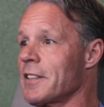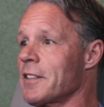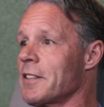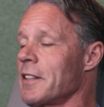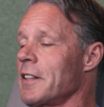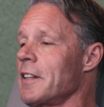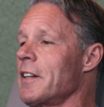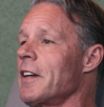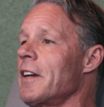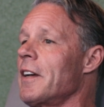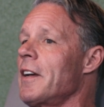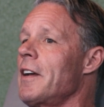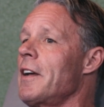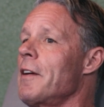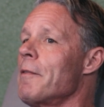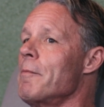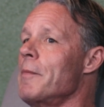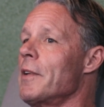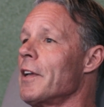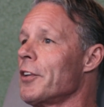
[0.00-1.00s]
it's the
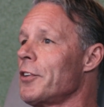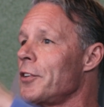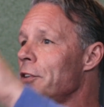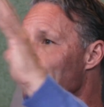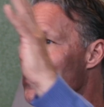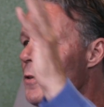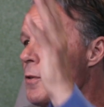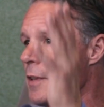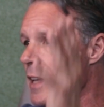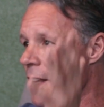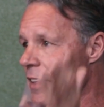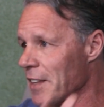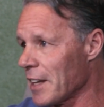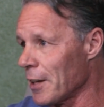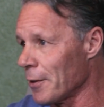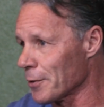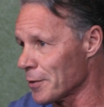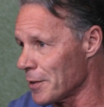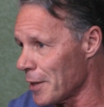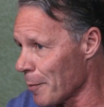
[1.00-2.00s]
milieu that
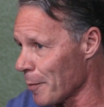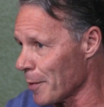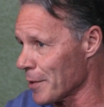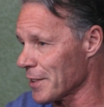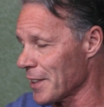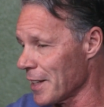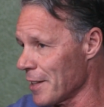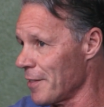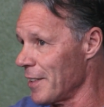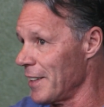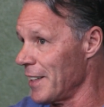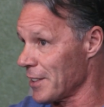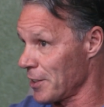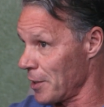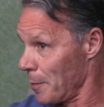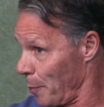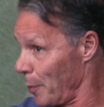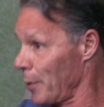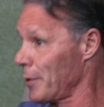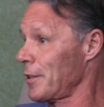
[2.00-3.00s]
those numbers live in.
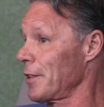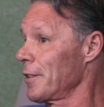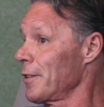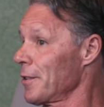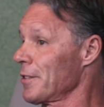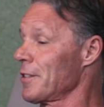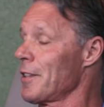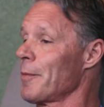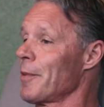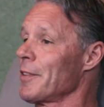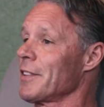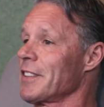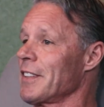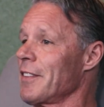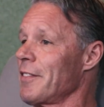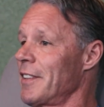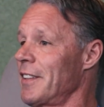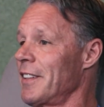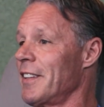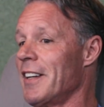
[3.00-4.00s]
It's the person those
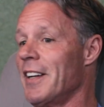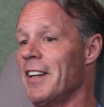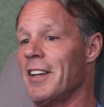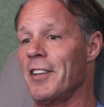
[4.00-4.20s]
numbers live in.